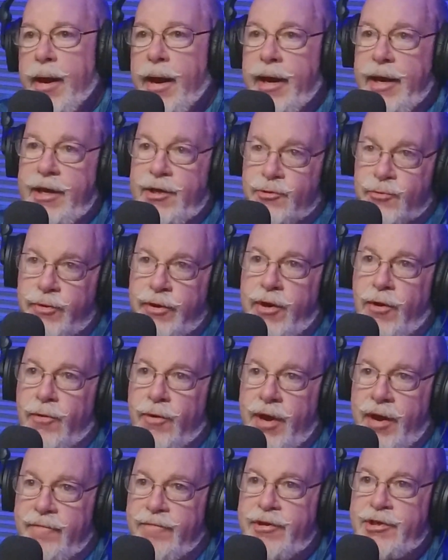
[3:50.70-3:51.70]
I guess we don't
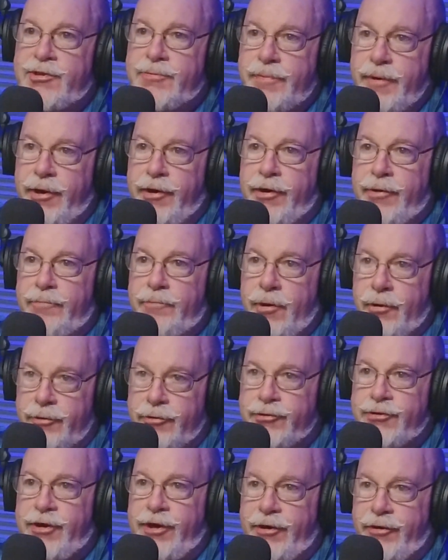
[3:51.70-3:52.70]
have any spare
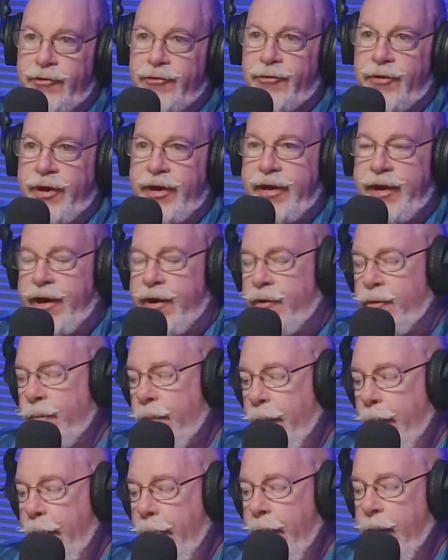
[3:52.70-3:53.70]
motorcycles right now,
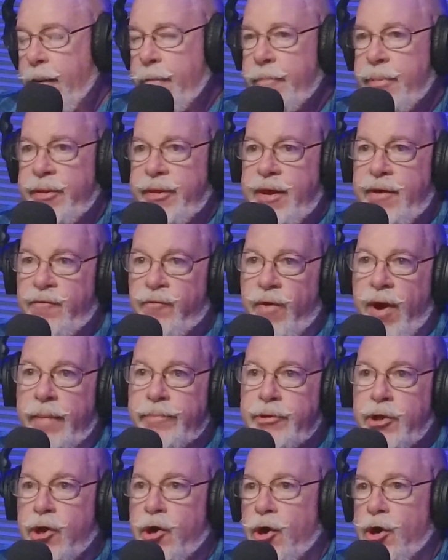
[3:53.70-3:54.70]
but they've
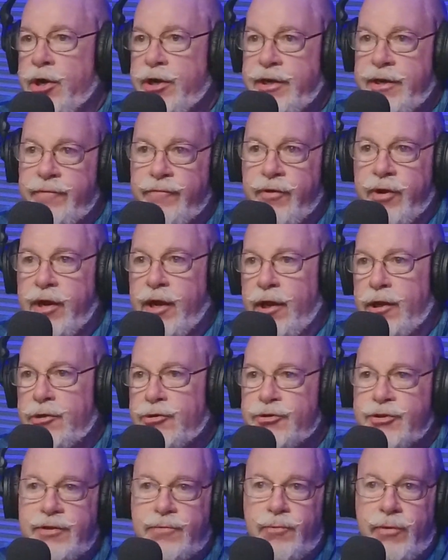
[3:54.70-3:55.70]
wrapped a car different colors.